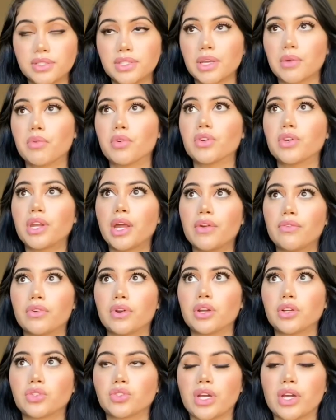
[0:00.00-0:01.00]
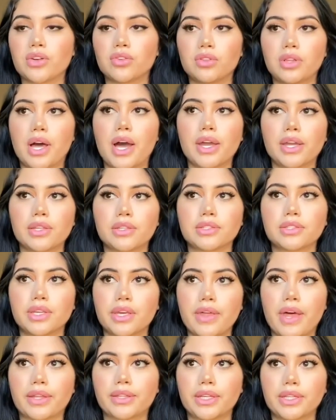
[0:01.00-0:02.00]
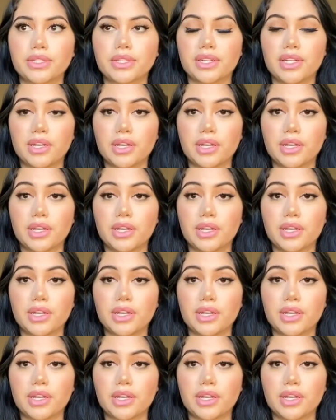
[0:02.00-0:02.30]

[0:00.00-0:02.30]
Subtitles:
They would never try to lie and say that they did